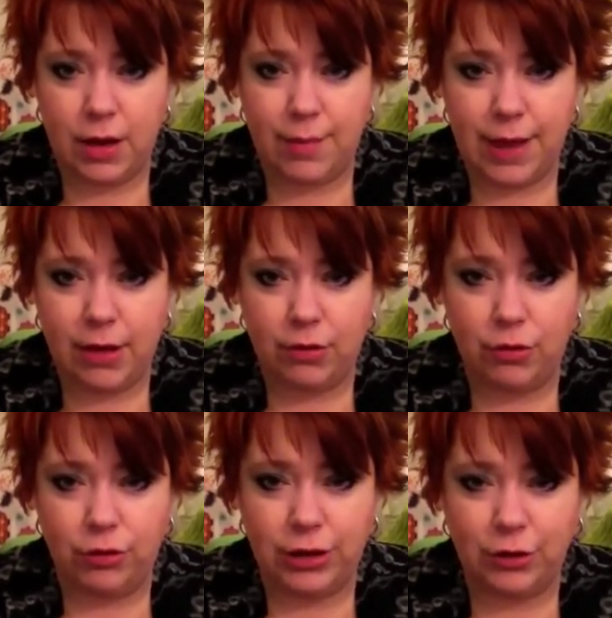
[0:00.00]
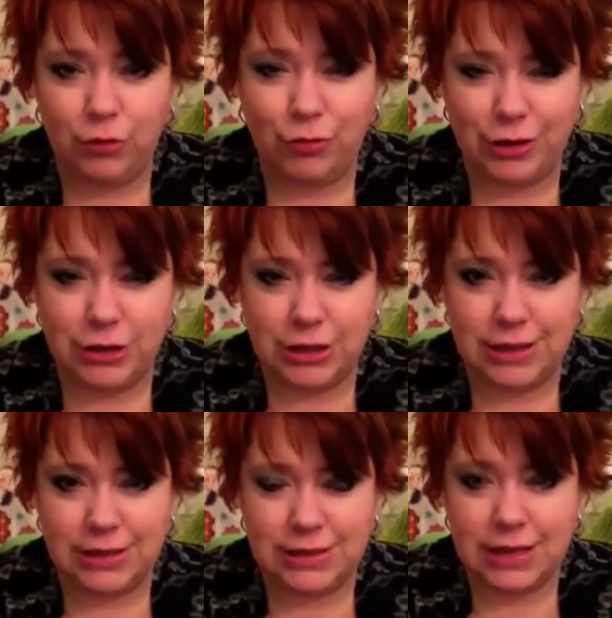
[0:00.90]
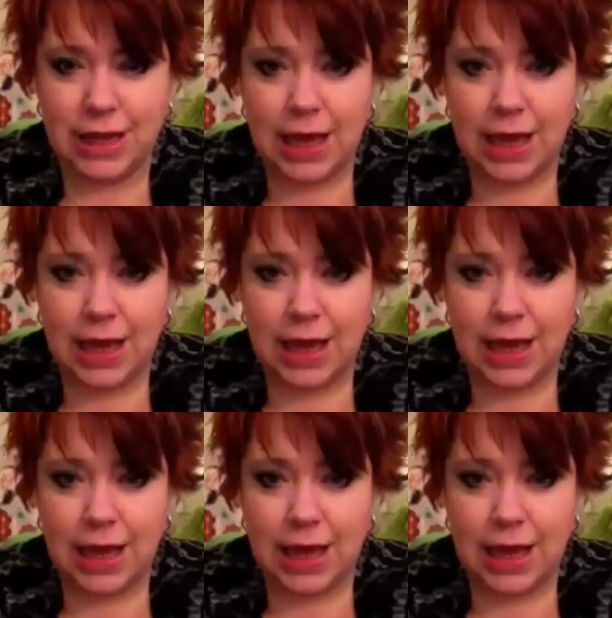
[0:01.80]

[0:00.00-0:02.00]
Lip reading: about holding grudges,